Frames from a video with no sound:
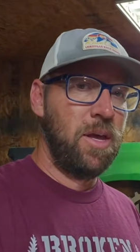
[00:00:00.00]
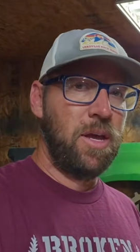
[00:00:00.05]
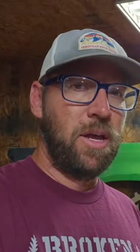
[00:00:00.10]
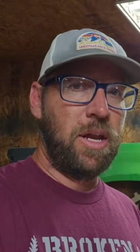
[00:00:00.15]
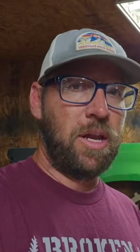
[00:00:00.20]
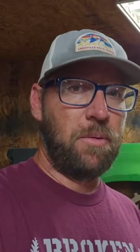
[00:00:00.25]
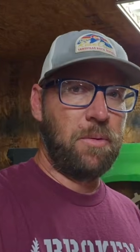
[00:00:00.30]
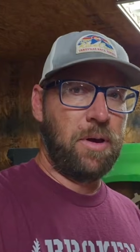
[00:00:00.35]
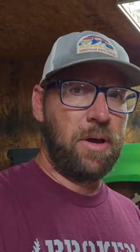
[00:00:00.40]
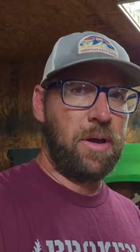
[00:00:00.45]

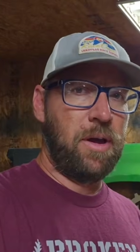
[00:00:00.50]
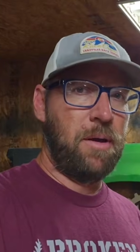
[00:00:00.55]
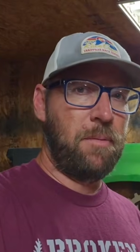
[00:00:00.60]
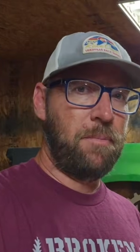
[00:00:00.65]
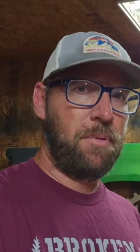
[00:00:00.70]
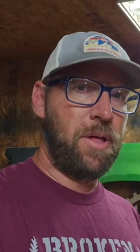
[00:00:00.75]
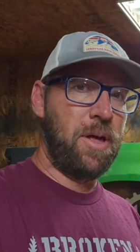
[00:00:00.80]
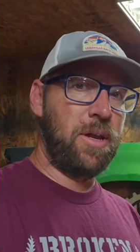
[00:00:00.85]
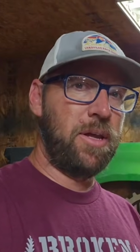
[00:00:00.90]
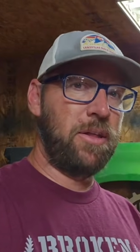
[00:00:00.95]
anyway, I'm
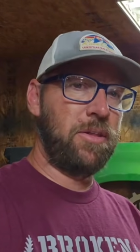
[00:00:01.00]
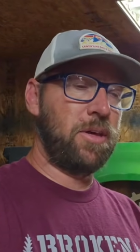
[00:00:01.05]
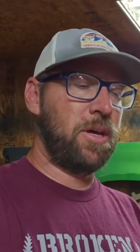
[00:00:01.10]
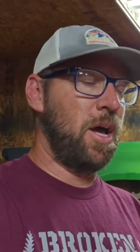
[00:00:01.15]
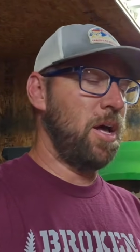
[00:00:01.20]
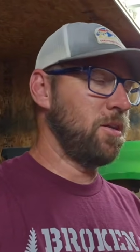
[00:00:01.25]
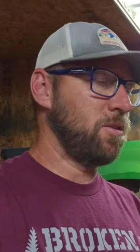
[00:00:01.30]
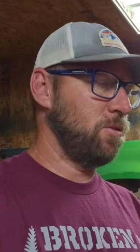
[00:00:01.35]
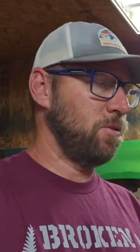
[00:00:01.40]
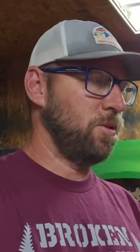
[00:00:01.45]
planning on getting the
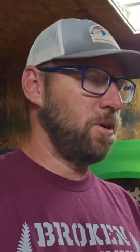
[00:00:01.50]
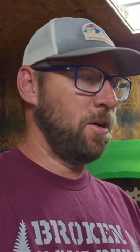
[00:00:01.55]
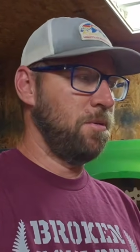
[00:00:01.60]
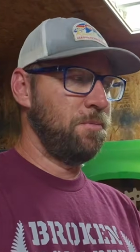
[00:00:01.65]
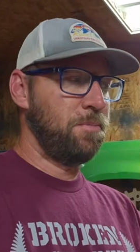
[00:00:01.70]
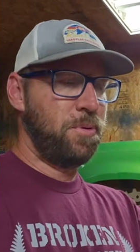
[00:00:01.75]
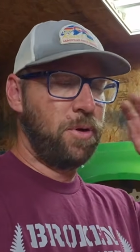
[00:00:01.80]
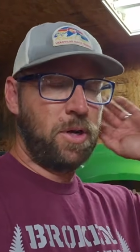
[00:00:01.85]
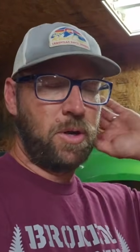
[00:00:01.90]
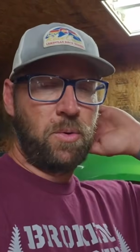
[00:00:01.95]
console
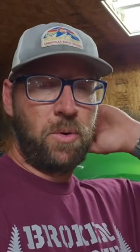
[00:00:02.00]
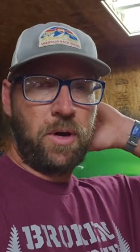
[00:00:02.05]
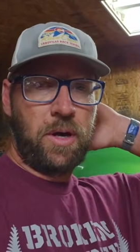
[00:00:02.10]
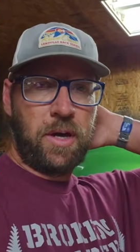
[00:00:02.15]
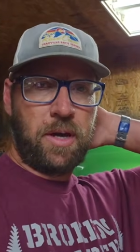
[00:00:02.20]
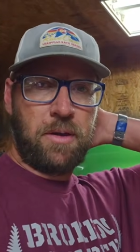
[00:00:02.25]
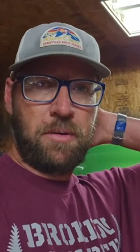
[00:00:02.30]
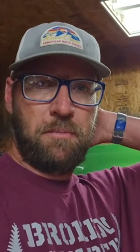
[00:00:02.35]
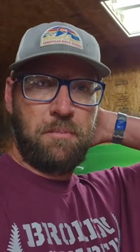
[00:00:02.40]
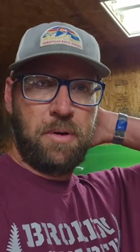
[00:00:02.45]
done pretty
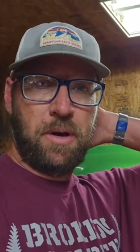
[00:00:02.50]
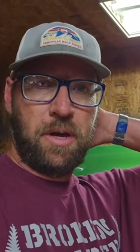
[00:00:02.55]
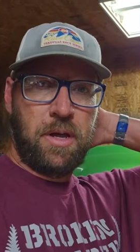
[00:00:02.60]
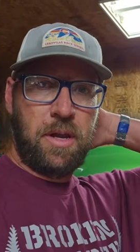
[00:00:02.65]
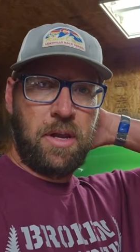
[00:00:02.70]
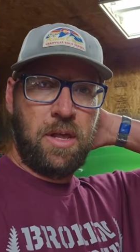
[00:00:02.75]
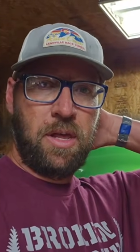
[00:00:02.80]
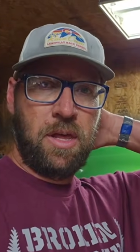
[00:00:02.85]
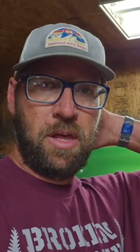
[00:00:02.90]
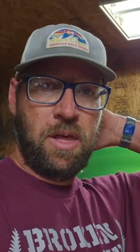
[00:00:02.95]
quick, but
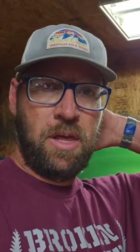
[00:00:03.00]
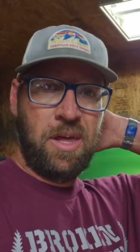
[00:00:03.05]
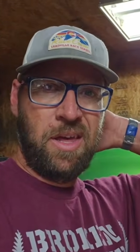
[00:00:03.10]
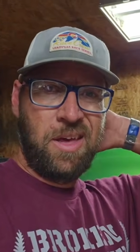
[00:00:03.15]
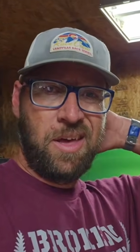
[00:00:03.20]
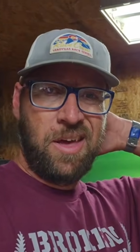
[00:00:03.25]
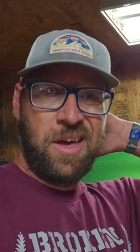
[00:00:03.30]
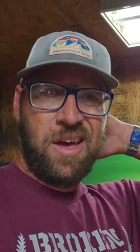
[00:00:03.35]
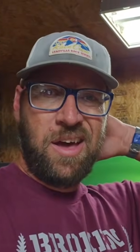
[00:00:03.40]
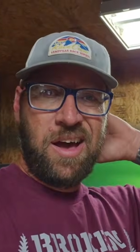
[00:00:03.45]

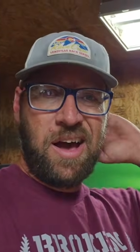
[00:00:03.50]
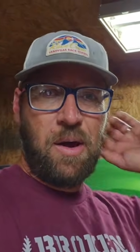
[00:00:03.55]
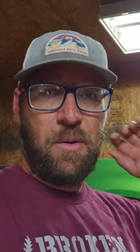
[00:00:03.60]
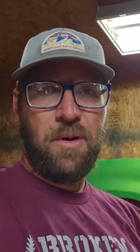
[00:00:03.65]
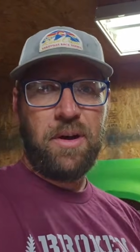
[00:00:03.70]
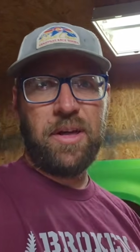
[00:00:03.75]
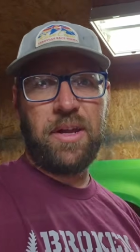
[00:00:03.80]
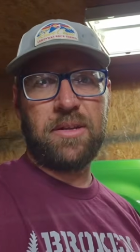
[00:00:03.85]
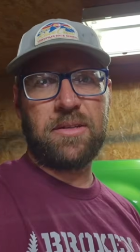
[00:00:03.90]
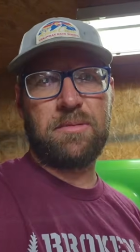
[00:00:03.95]
I
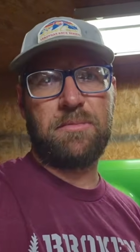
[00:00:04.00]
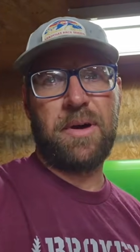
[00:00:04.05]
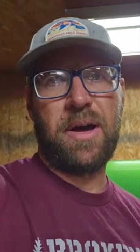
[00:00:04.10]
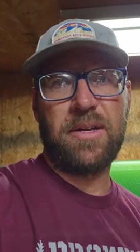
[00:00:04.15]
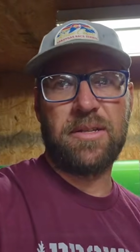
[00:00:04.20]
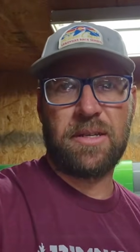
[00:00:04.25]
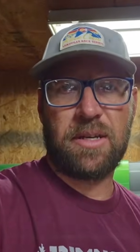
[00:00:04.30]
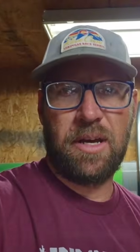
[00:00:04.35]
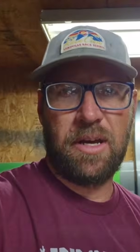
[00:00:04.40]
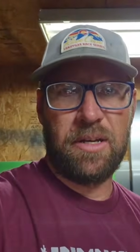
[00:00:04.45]
want to get us some
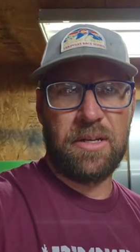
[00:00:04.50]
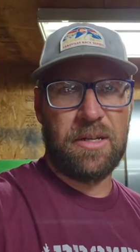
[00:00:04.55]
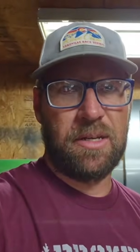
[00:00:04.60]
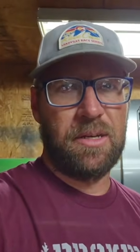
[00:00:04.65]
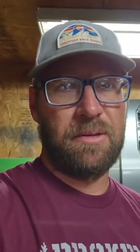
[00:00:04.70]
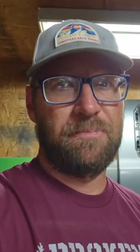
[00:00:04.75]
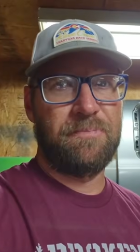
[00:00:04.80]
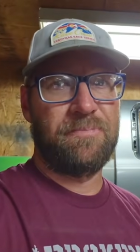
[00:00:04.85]
Mazda content.